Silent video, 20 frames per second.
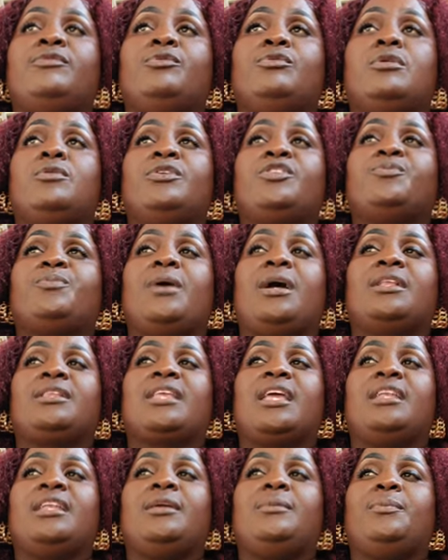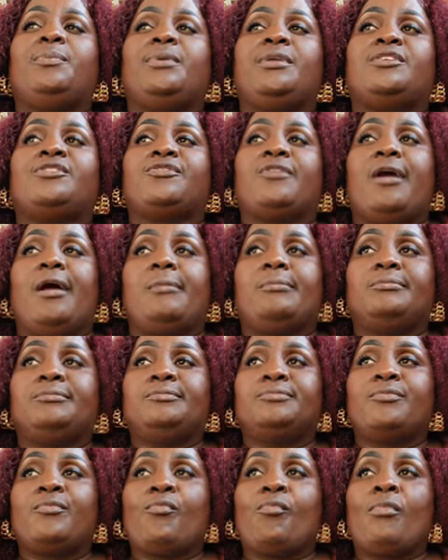know which party of them pitch from.
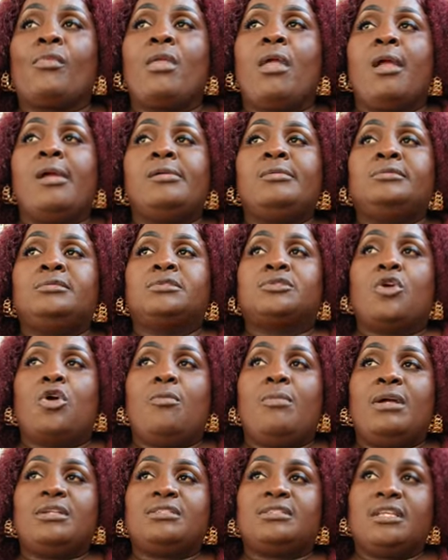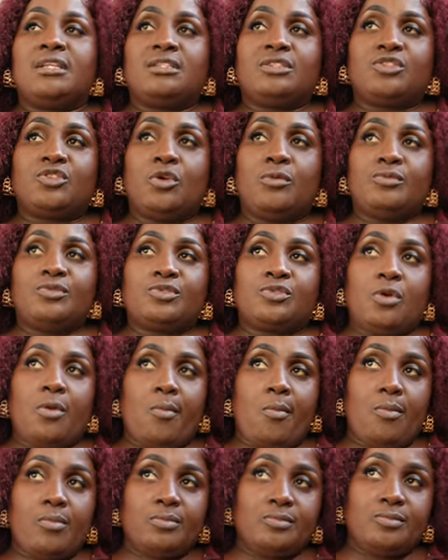Come and sell some
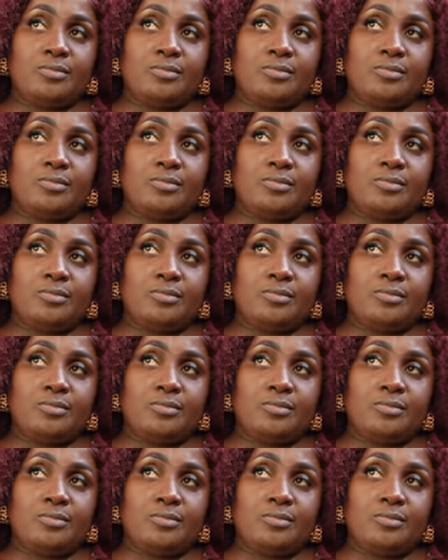something.